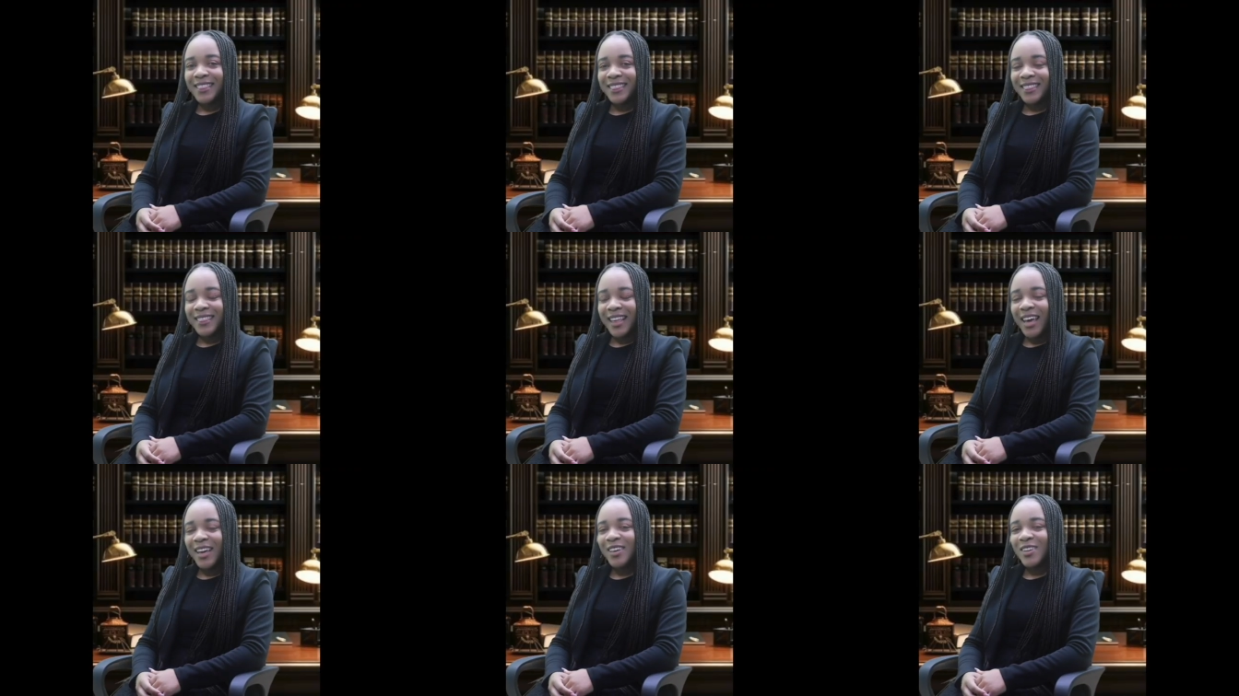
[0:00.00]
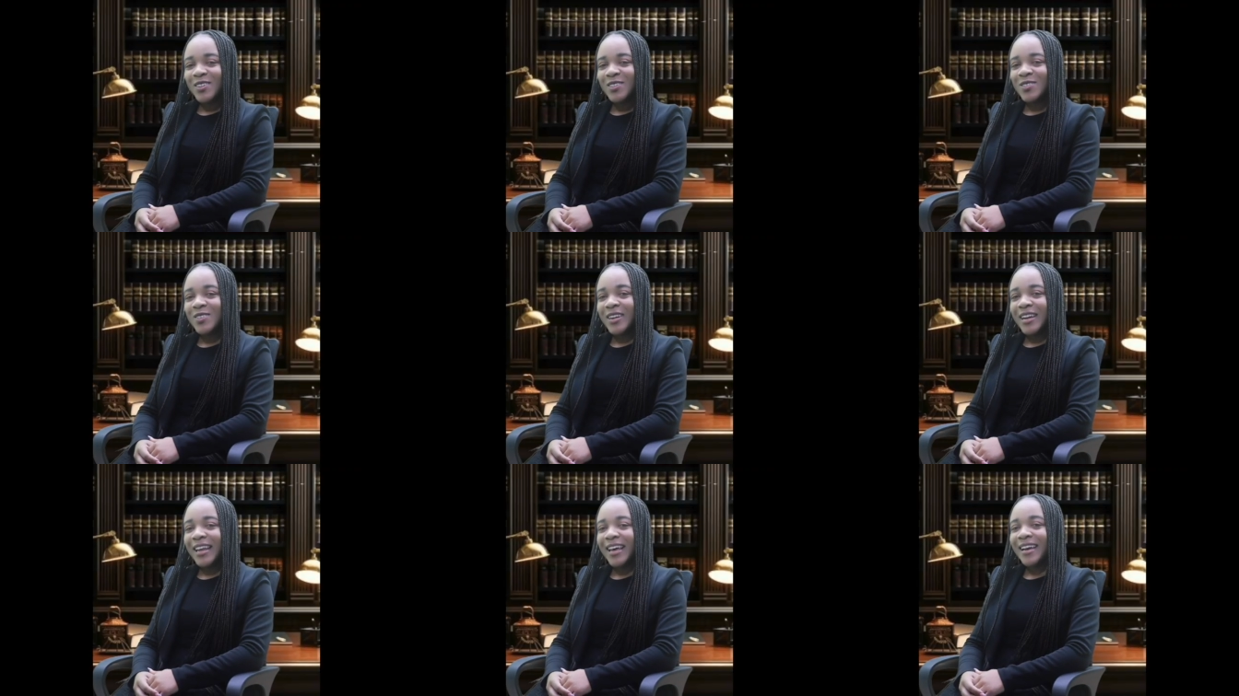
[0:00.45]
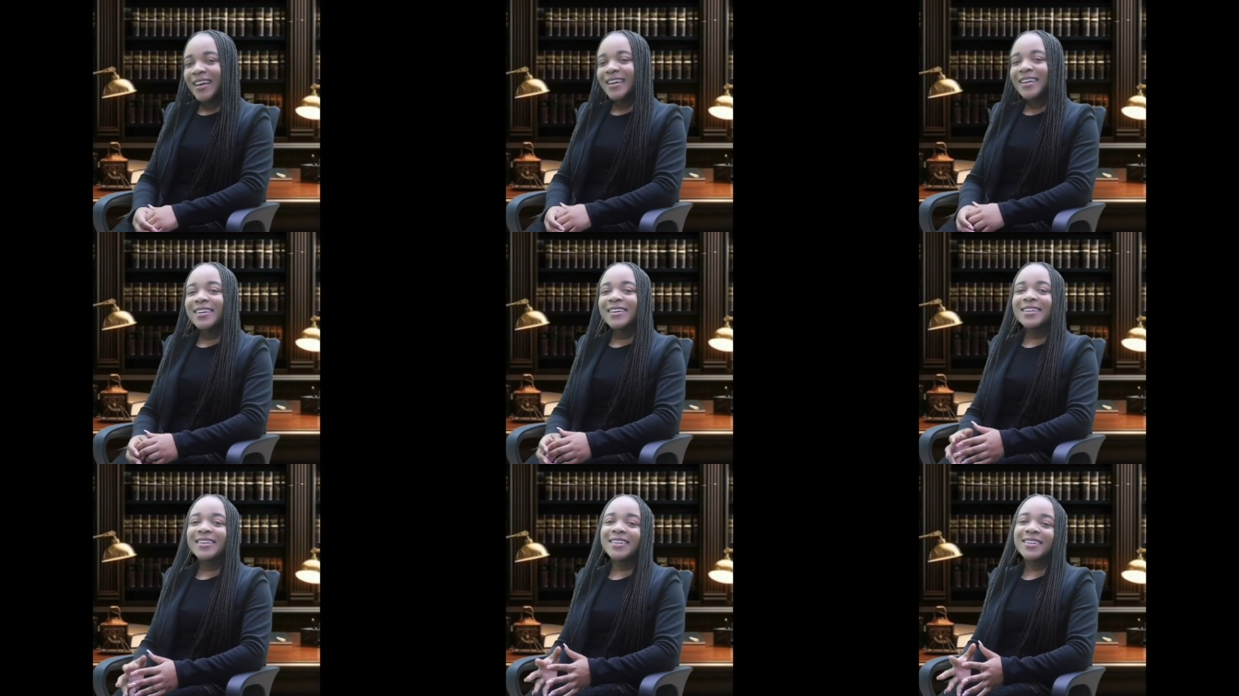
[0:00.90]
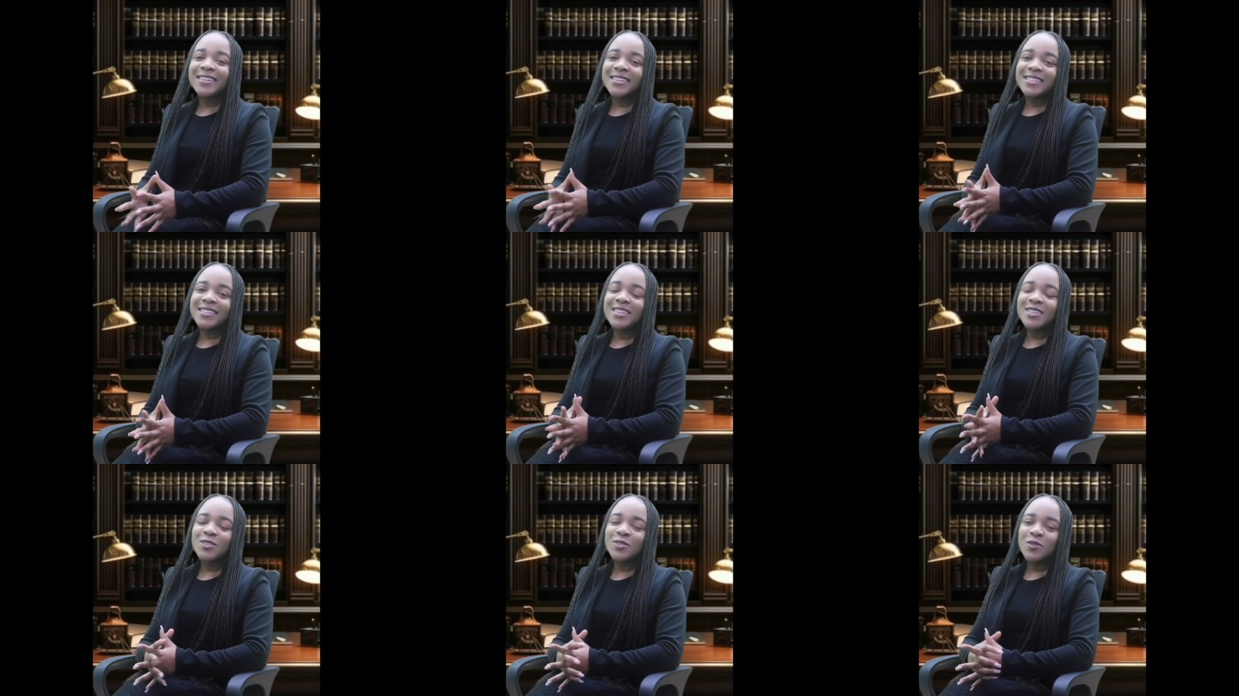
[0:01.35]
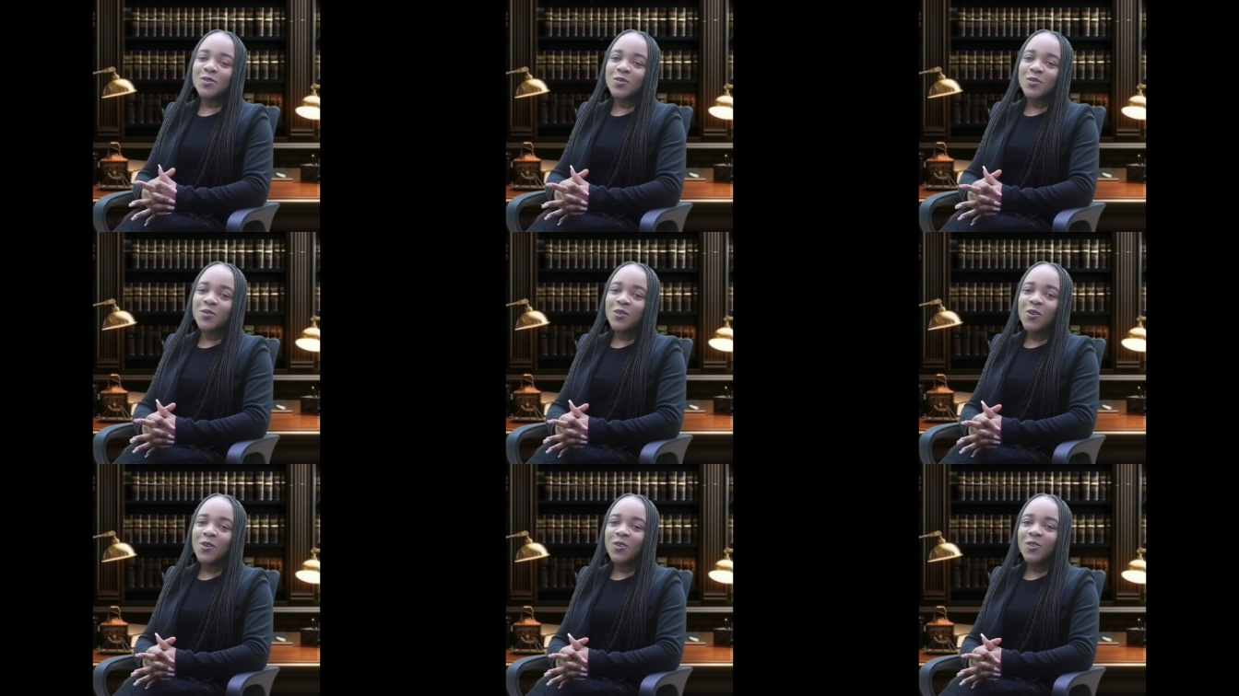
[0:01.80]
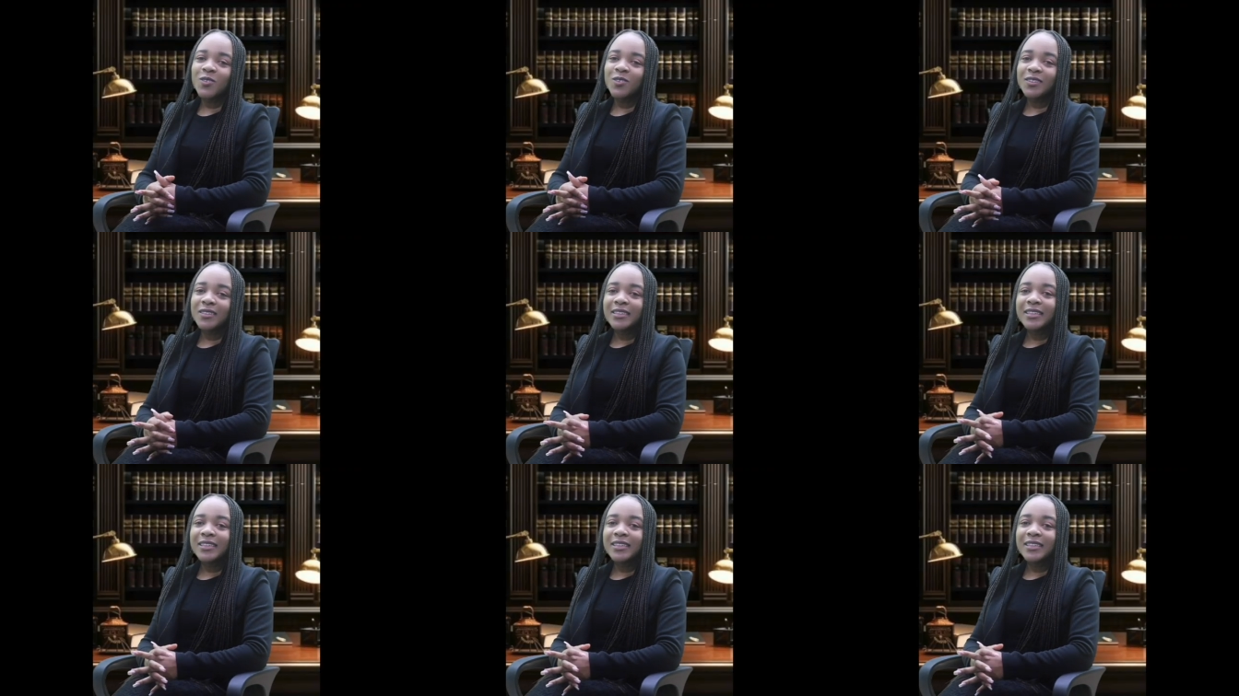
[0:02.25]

Thank you, Zola. Greetings to you all.